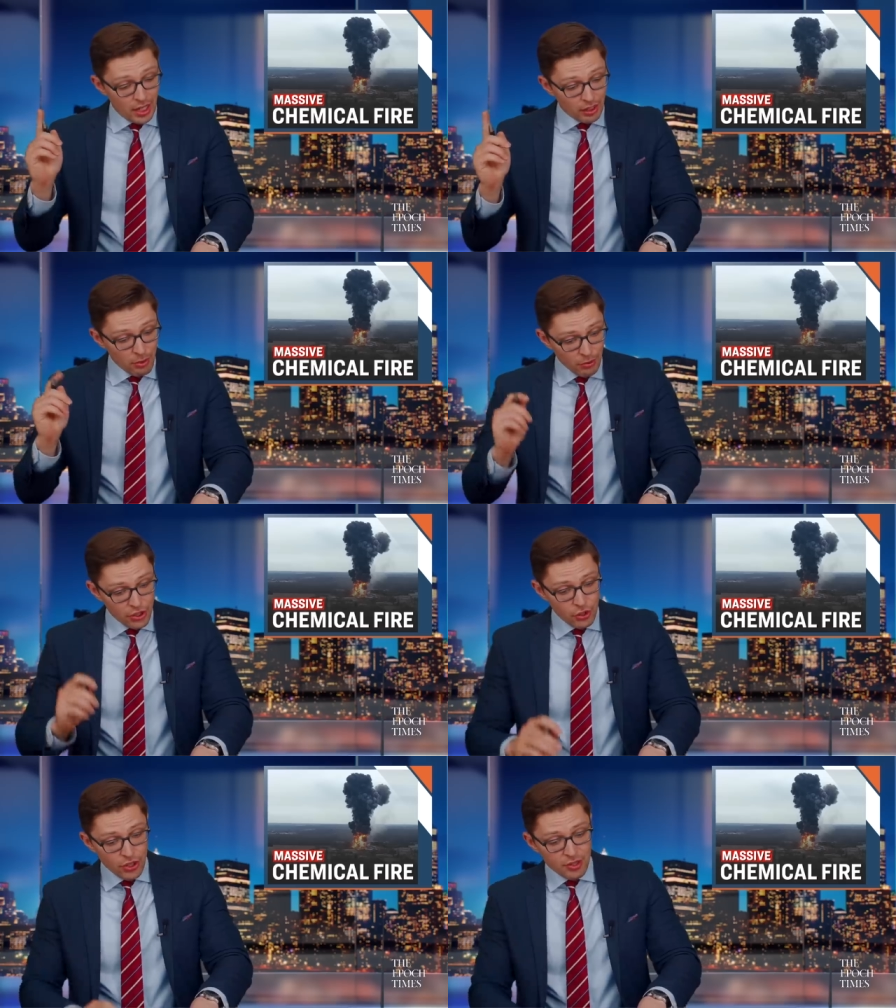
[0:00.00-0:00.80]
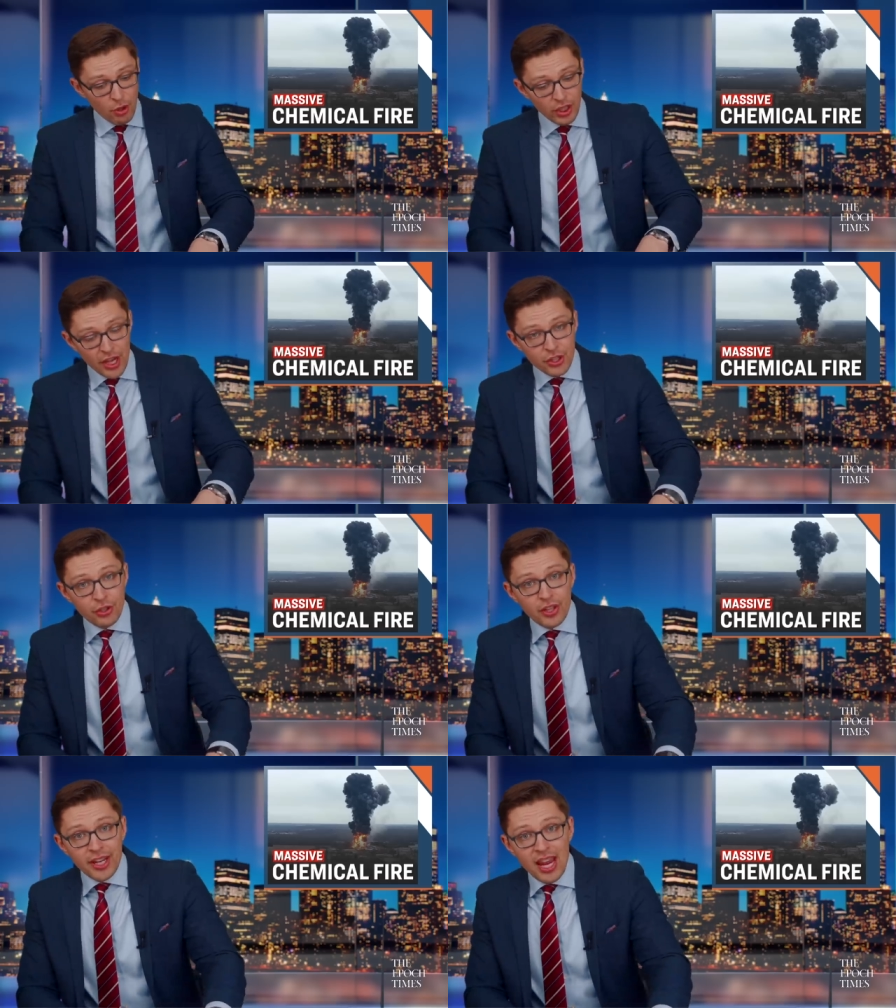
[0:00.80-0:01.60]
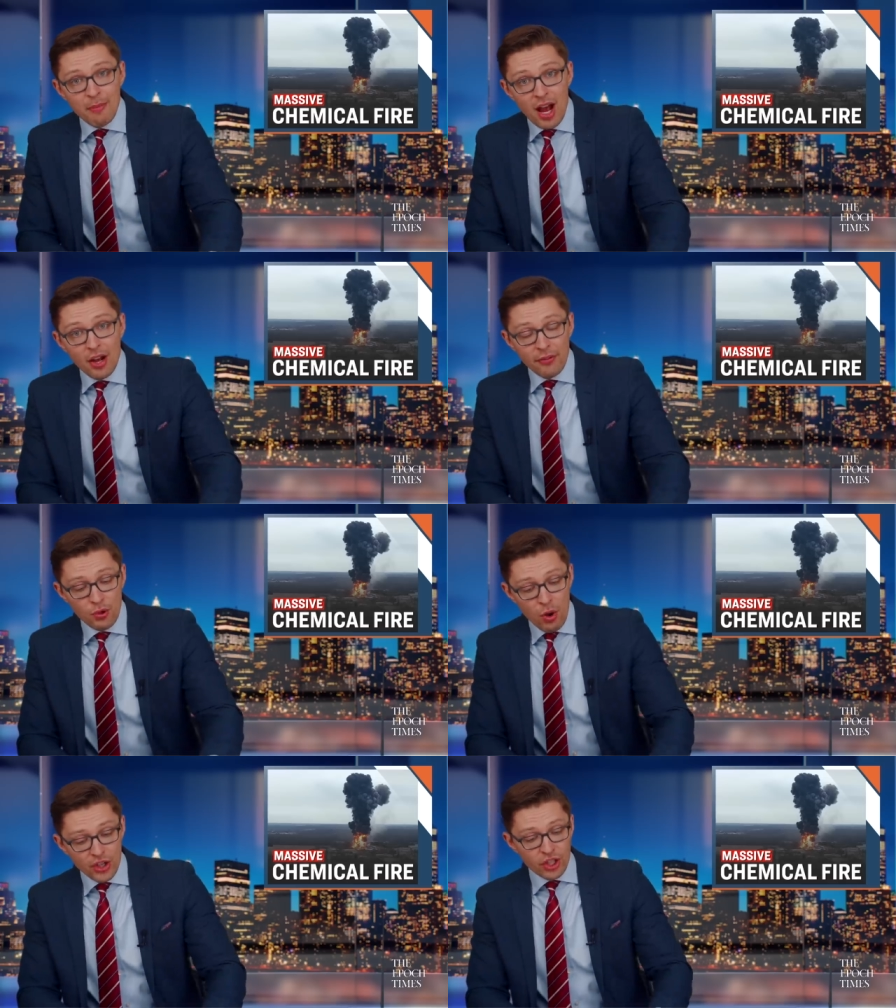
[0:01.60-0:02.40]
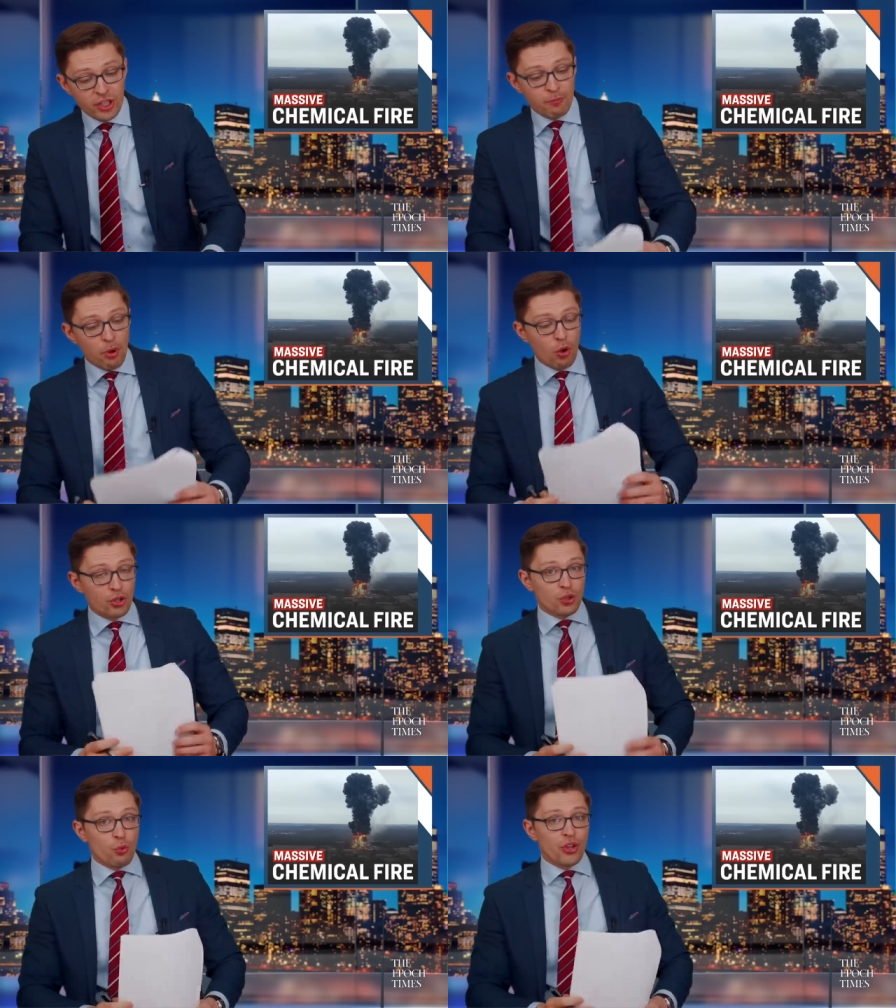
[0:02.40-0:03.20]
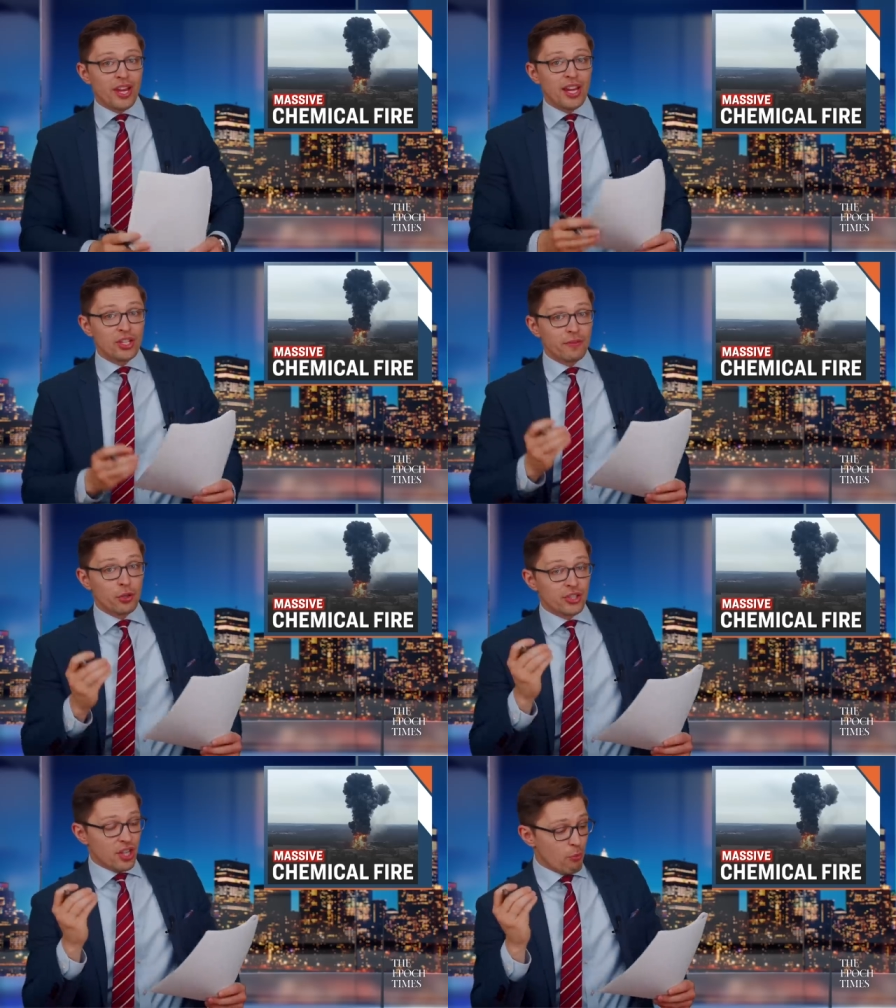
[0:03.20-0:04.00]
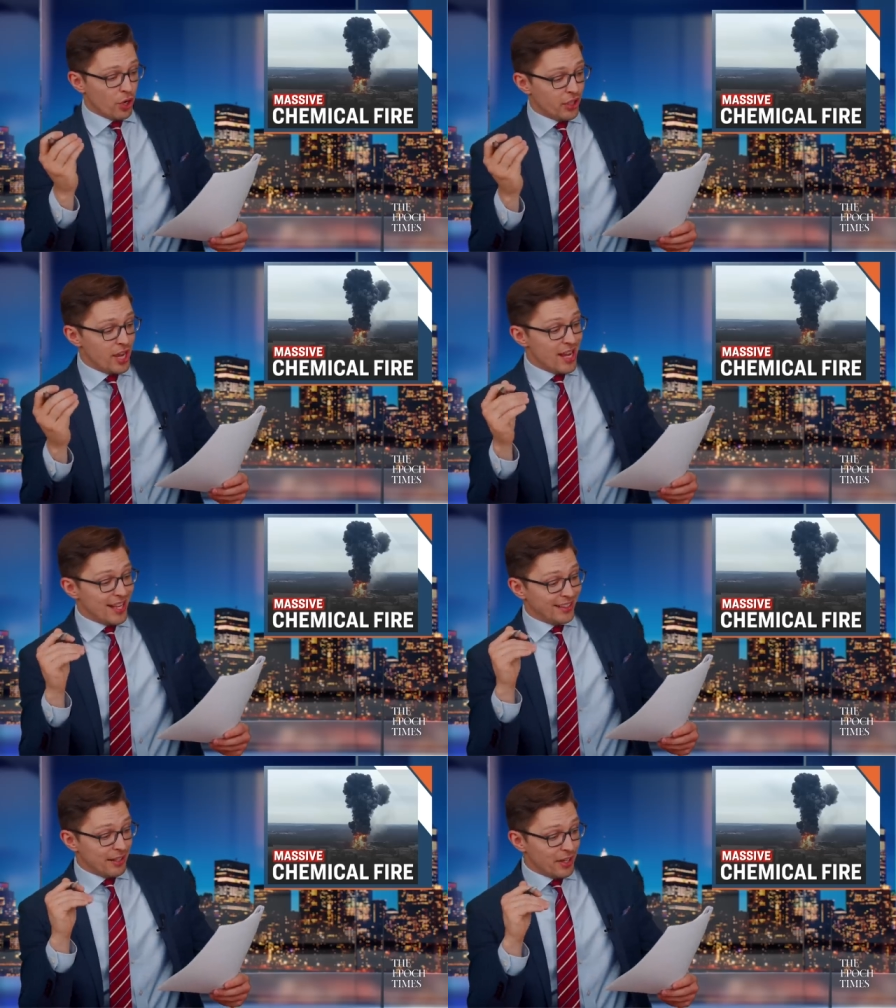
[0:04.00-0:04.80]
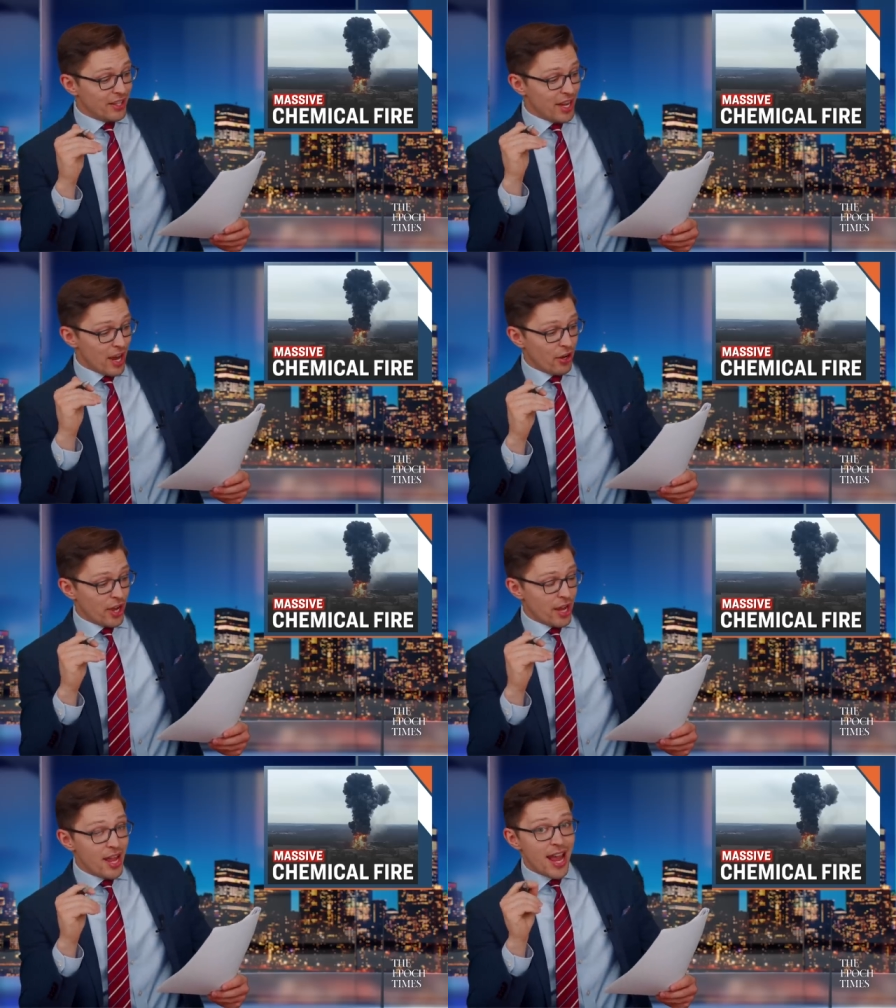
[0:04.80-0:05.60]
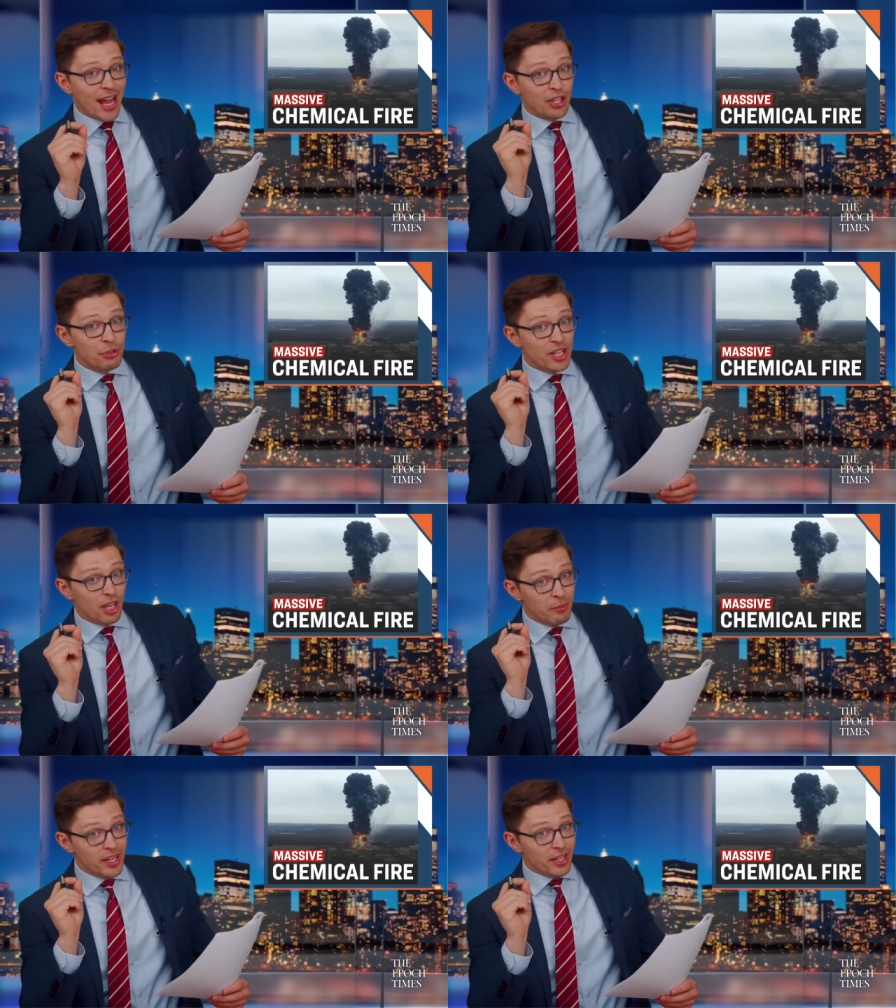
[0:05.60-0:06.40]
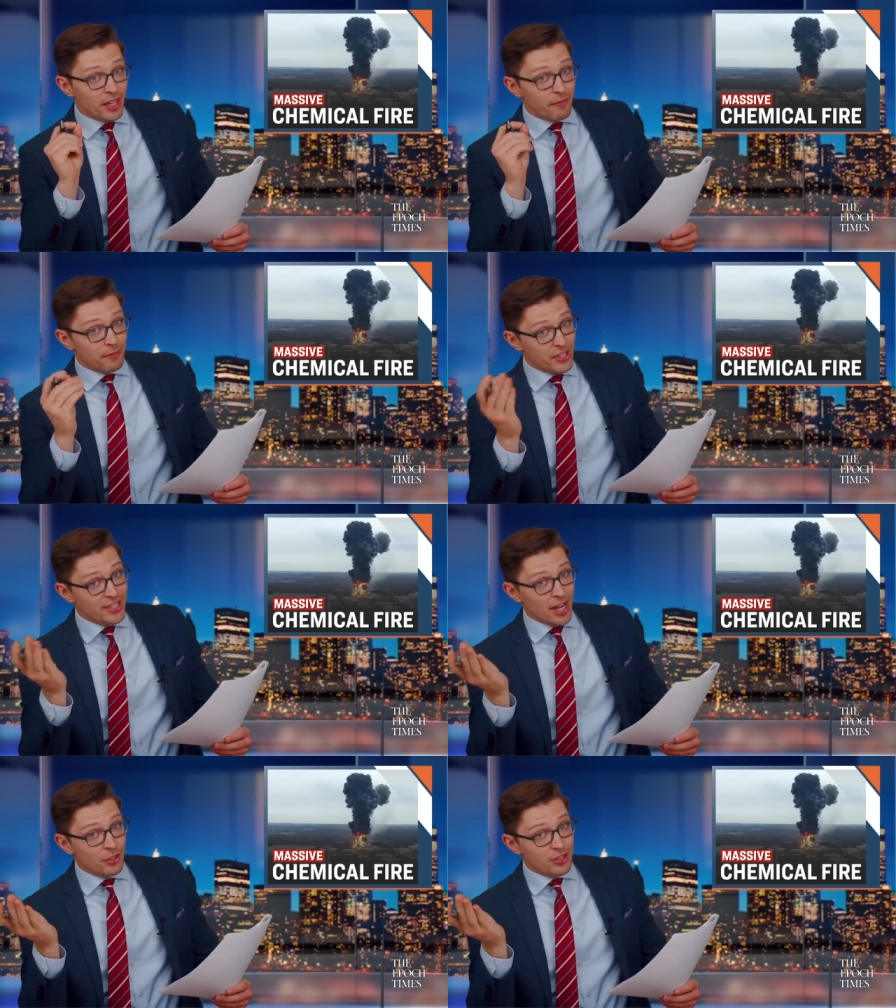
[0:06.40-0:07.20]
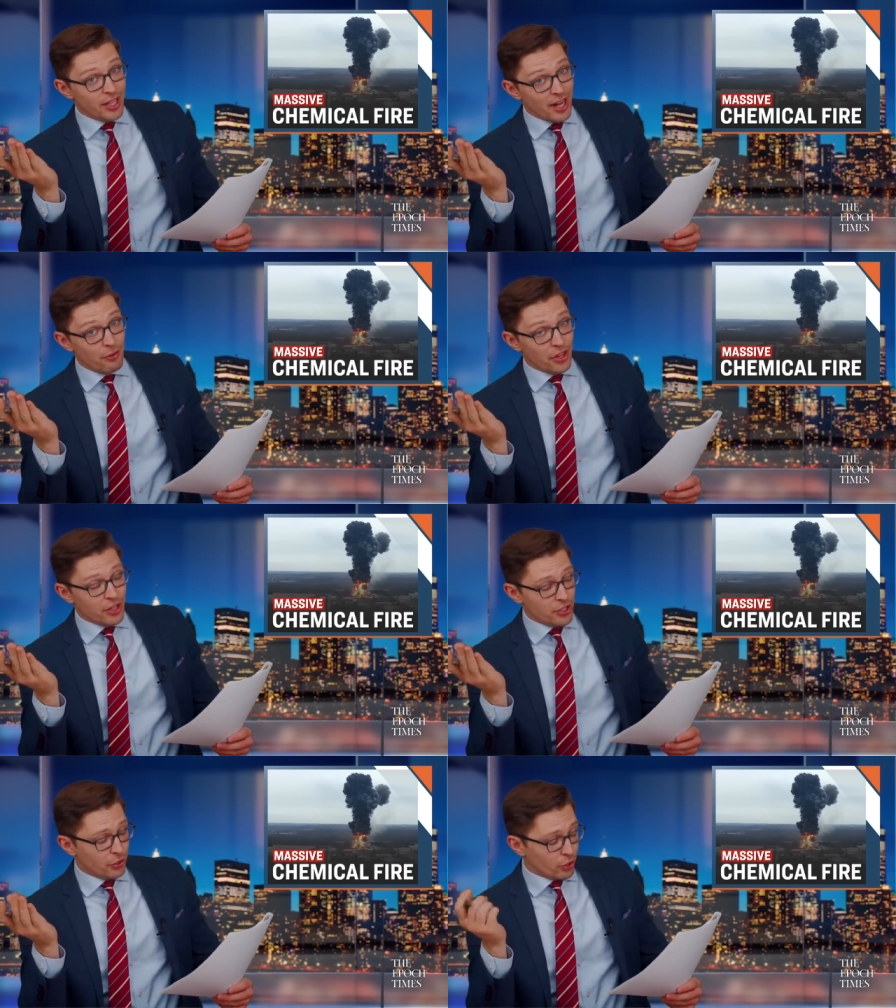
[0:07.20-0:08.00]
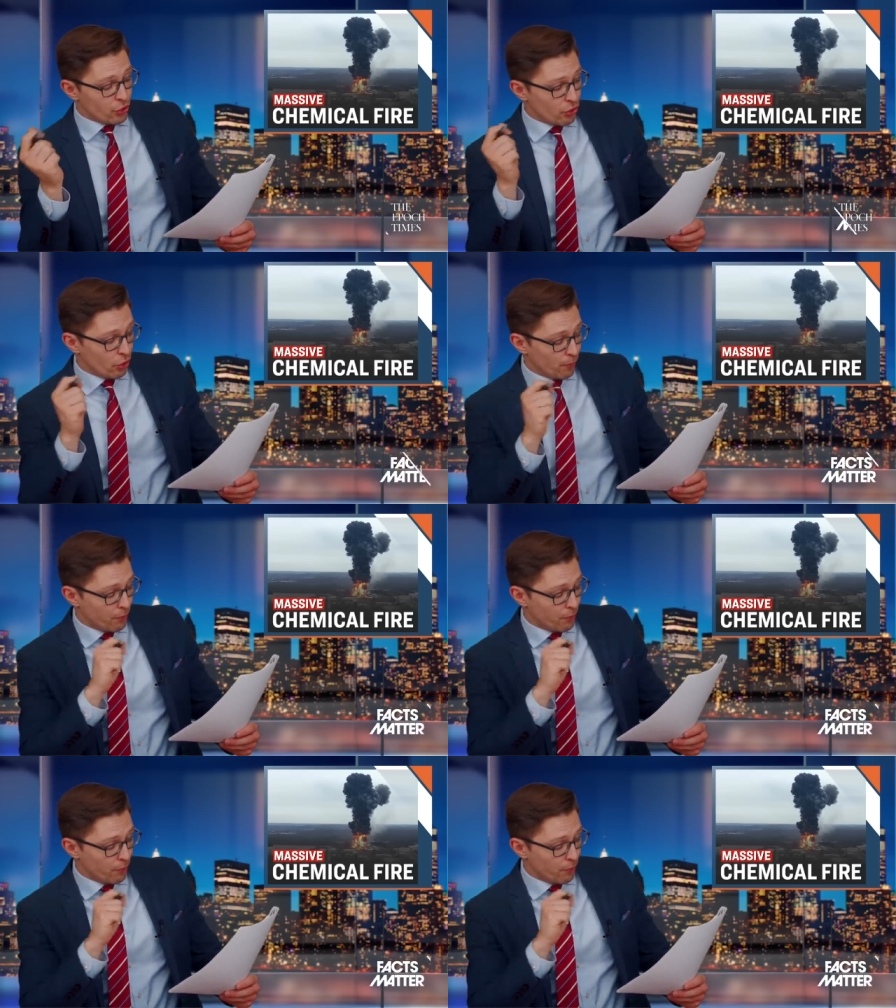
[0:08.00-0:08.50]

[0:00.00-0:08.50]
let me read to you a small excerpt that came out of the Washington Post, where they interviewed someone living in the area, and you tell me if this sounds like everything is under control.